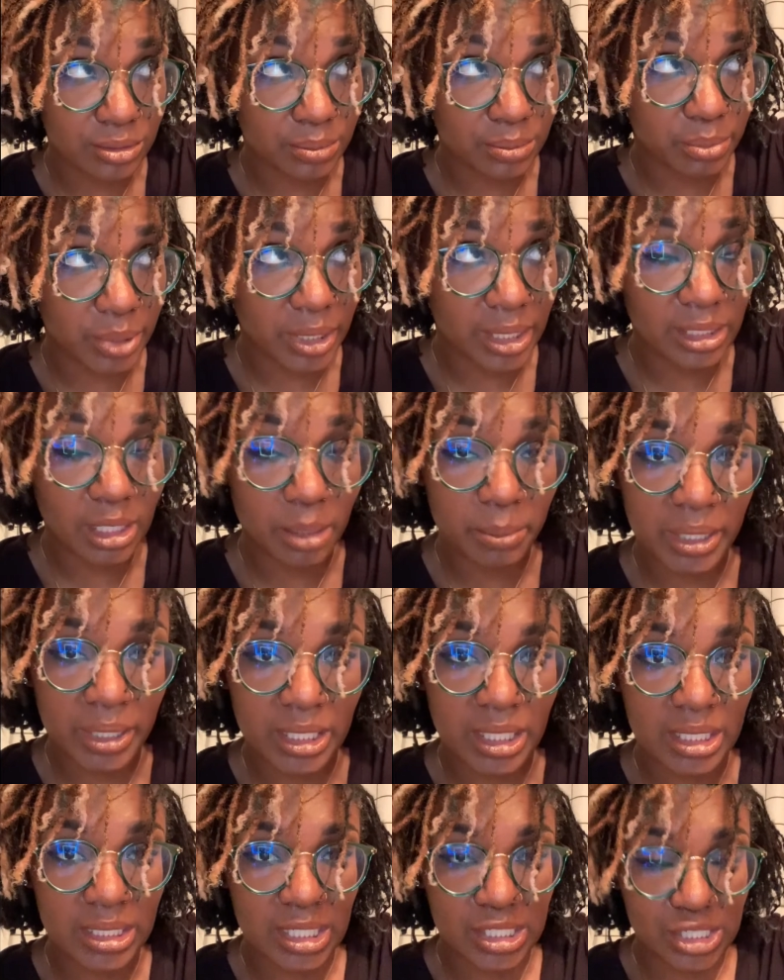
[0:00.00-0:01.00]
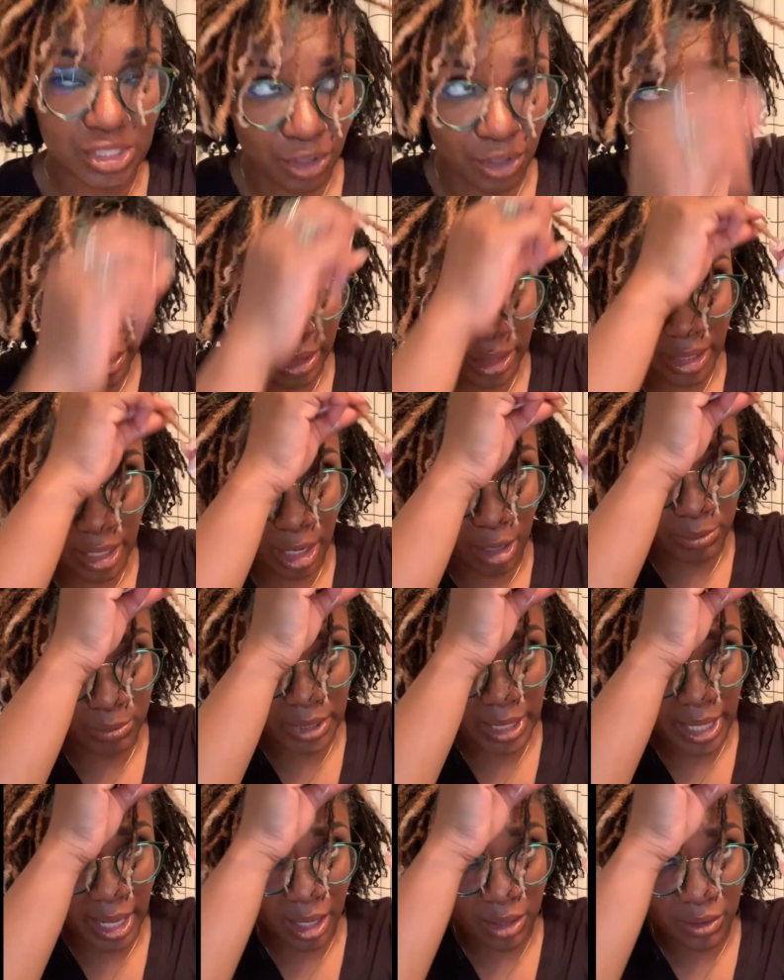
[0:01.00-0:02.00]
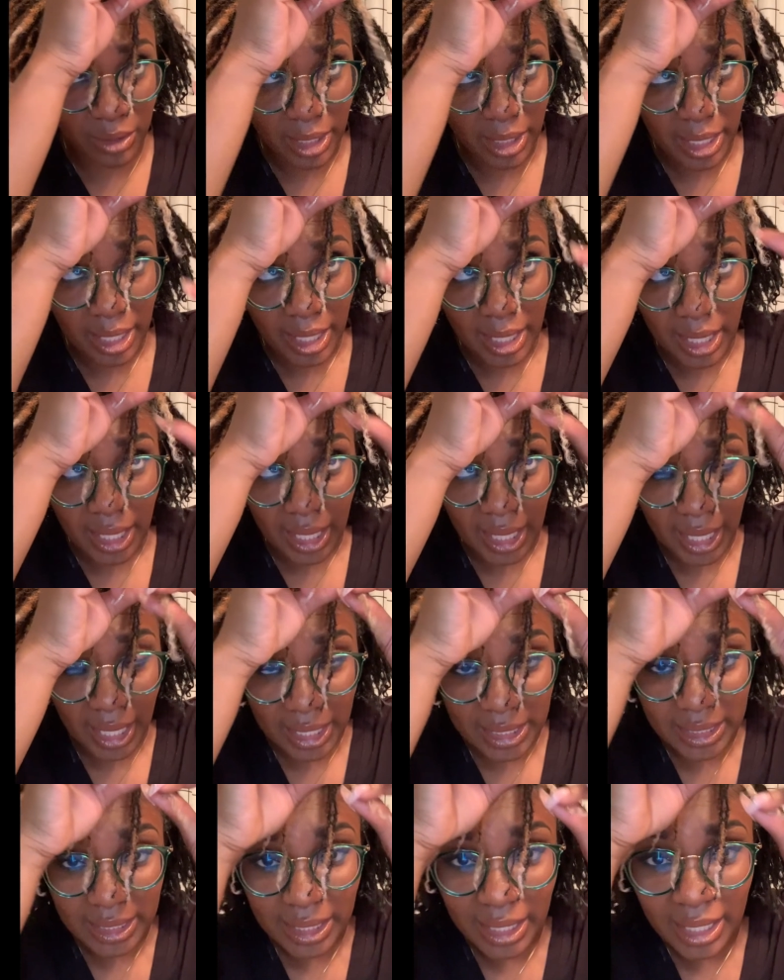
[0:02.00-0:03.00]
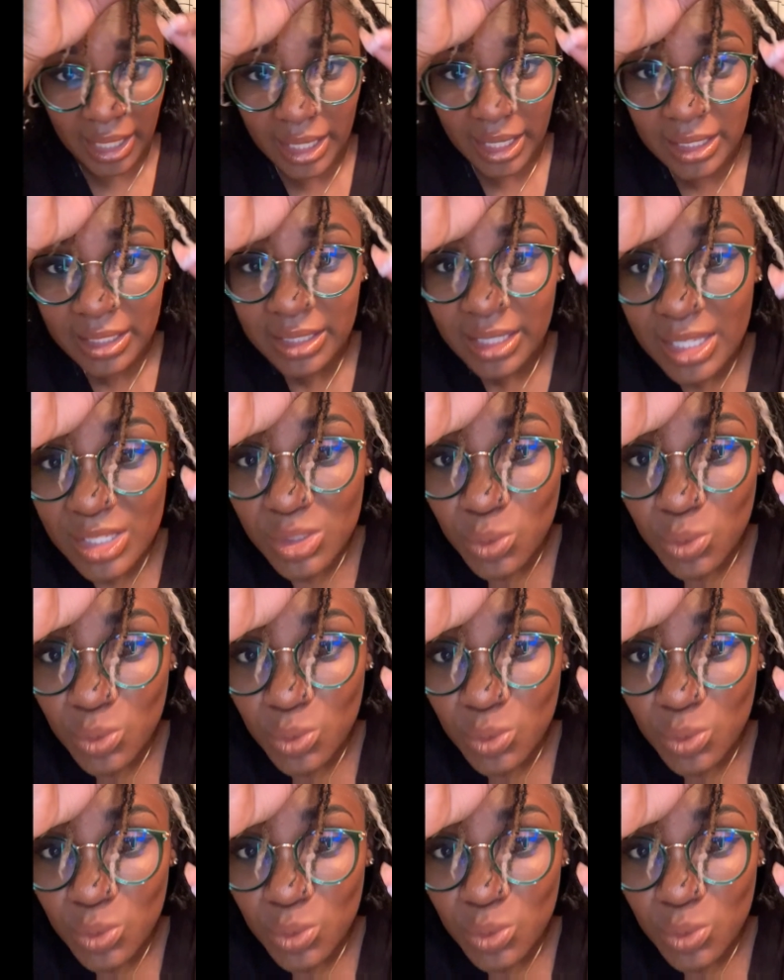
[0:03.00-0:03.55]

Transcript: put a little bit of conditioner on it, combed it out. And then this